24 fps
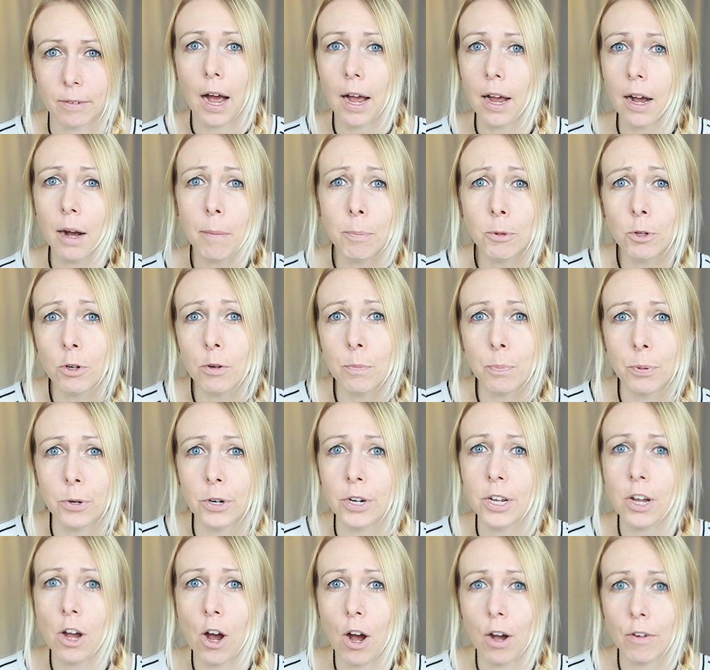I upload
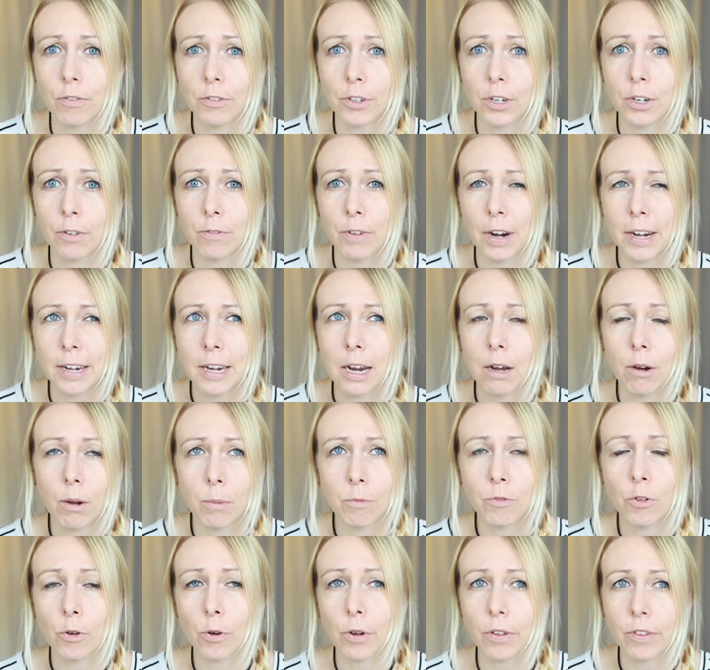pretty often. Right now I'm
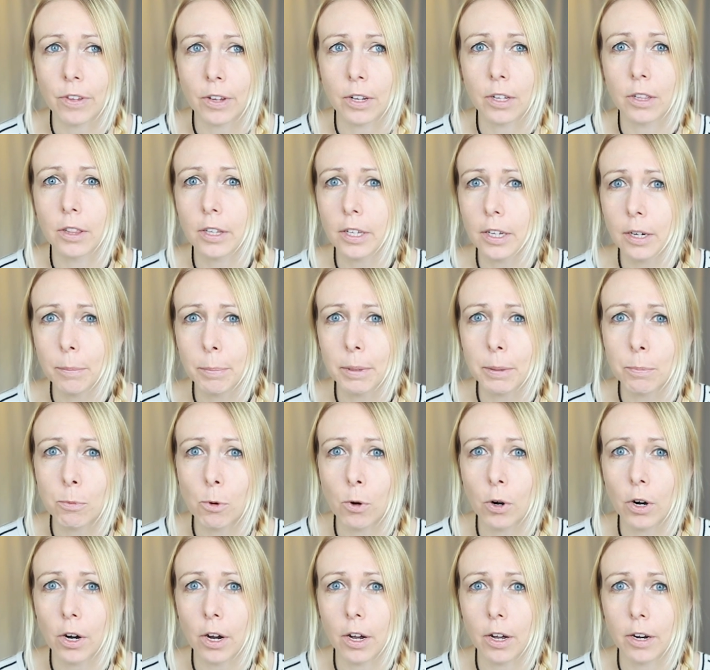focusing a little bit
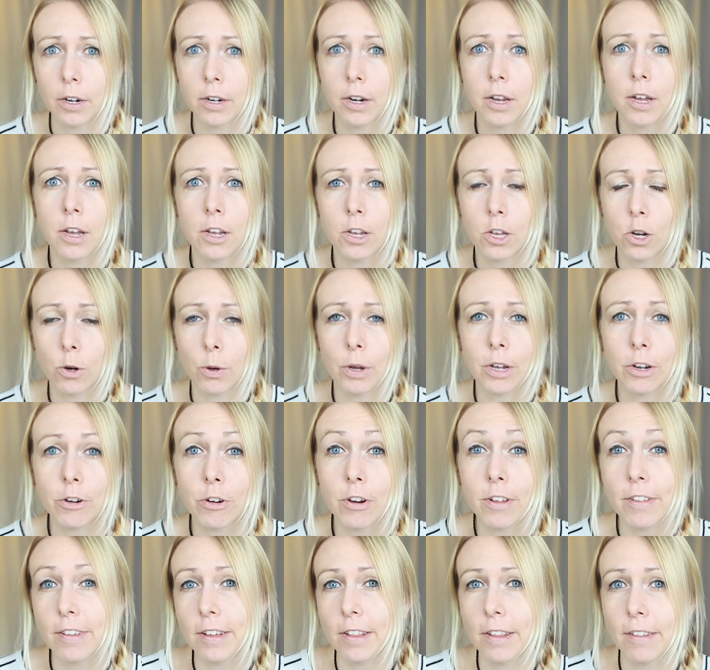more on,
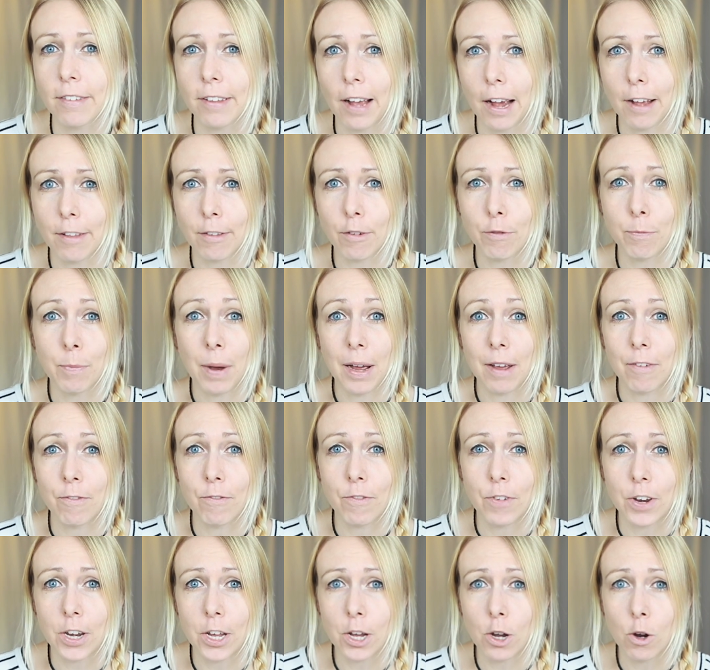increasing the size of my
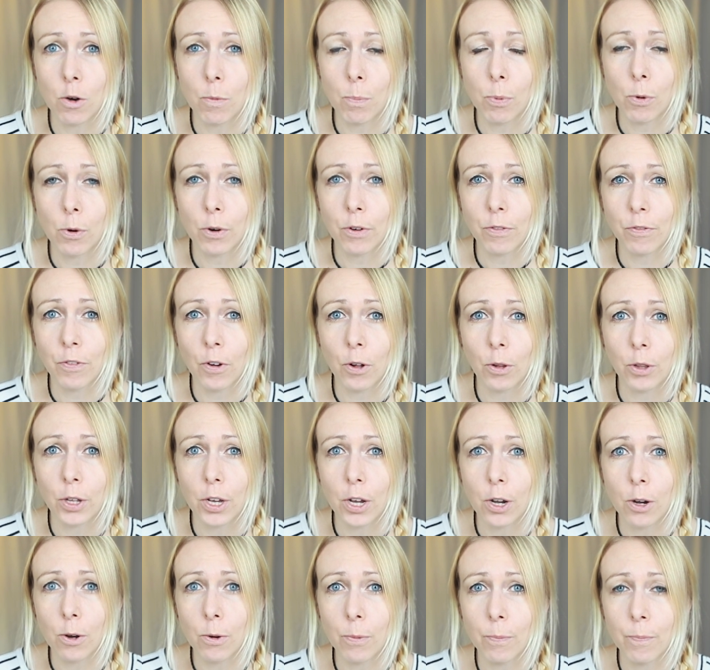video
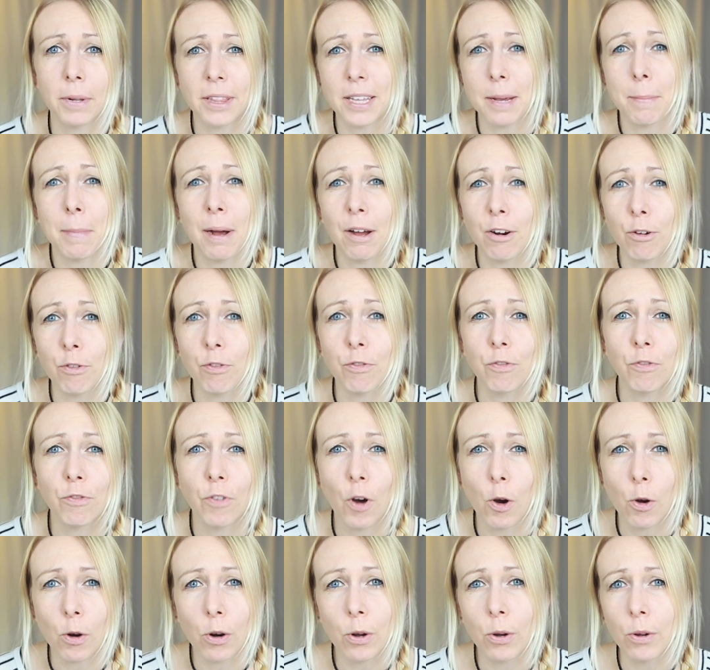portfolio, but the amount of
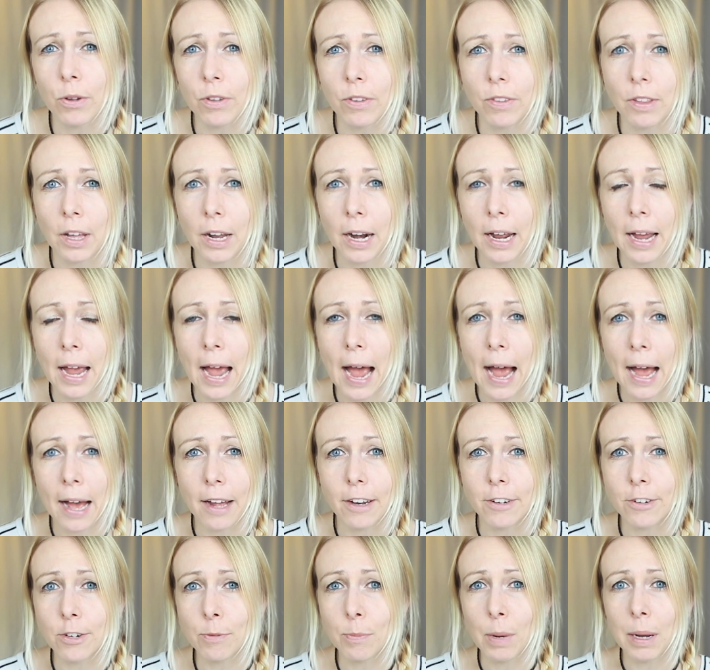photos that I
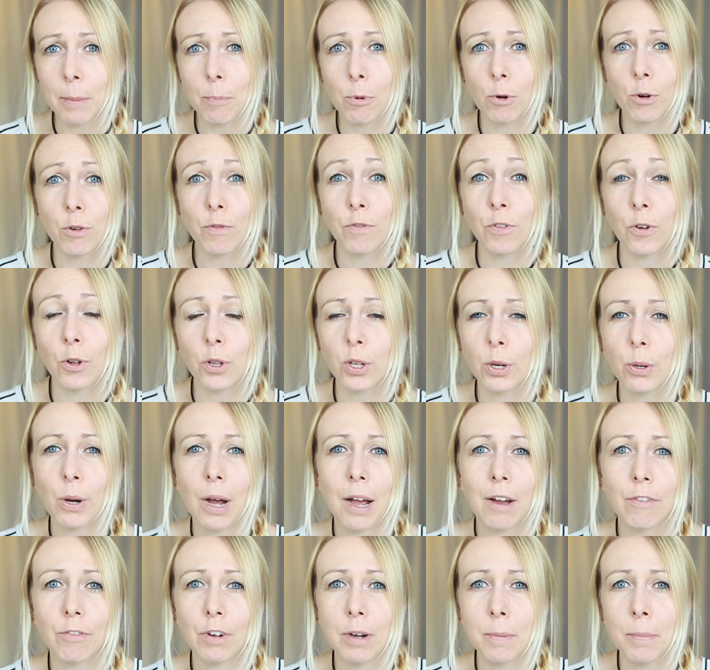add to my portfolio
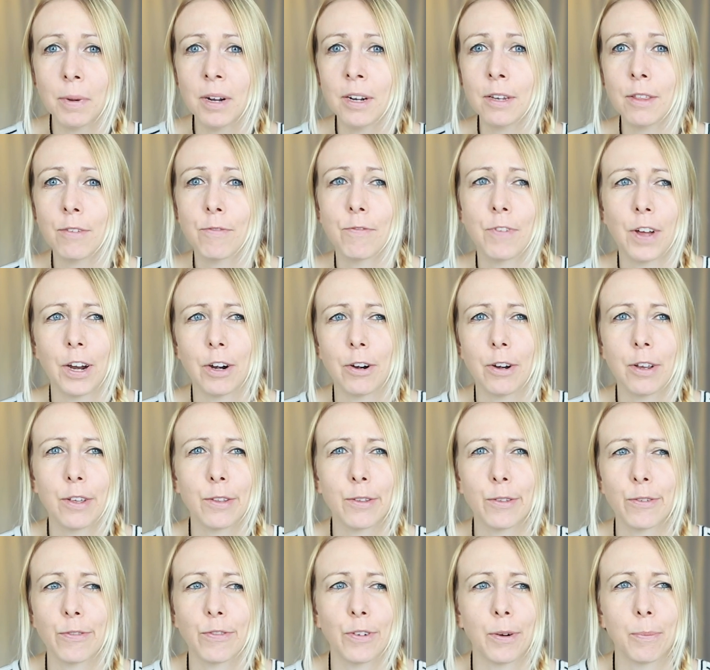every month
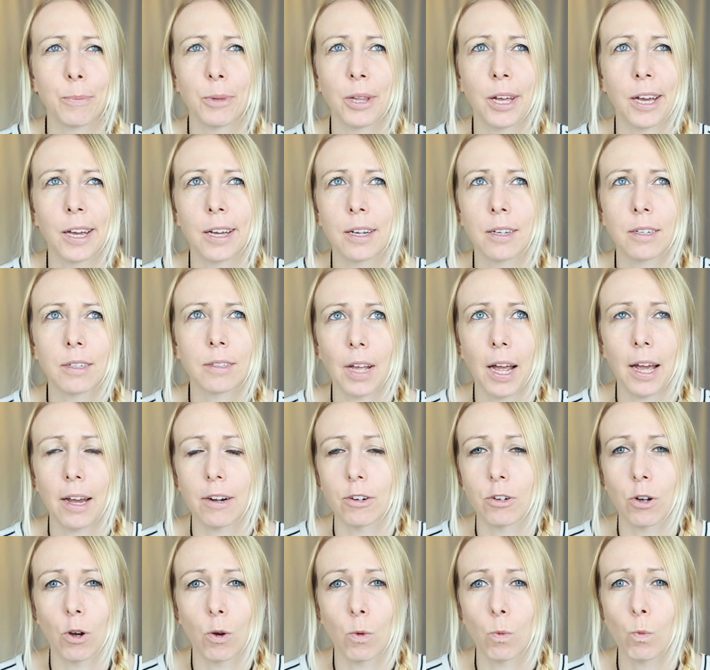varies from
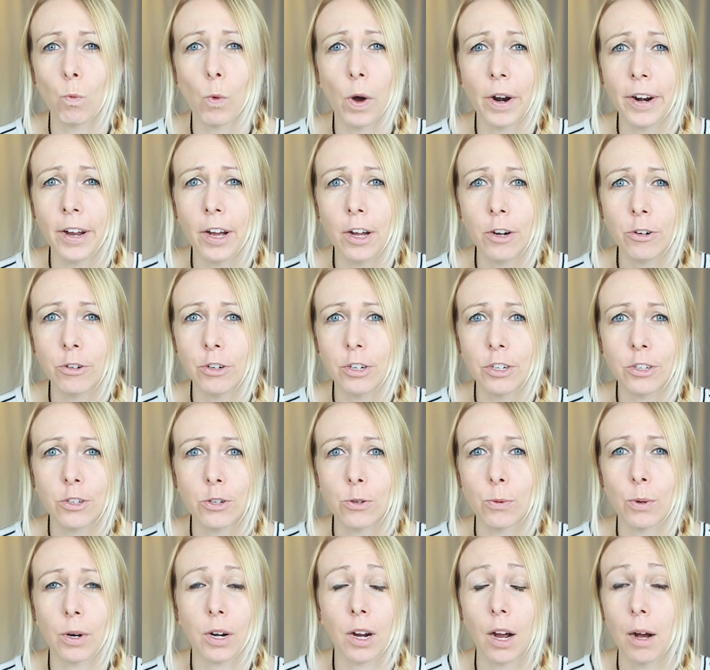100
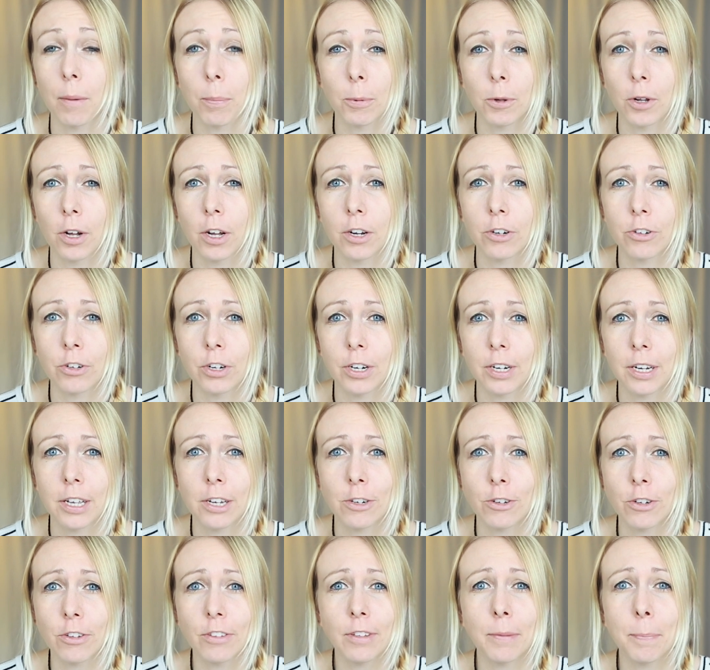to a couple hundred.
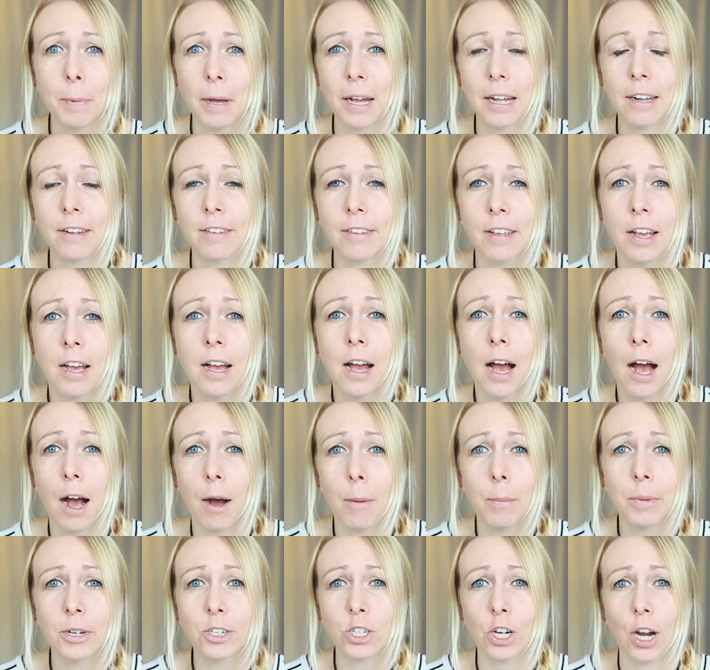It just depends how
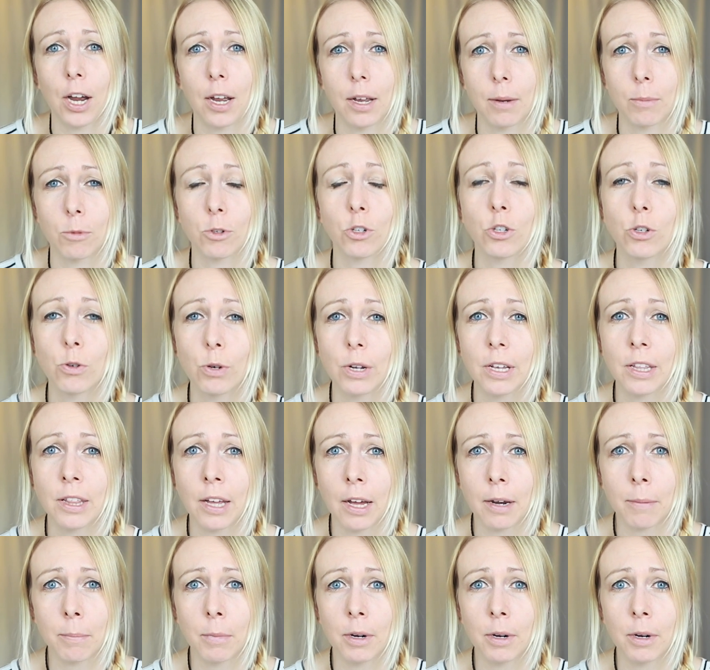much I am shooting that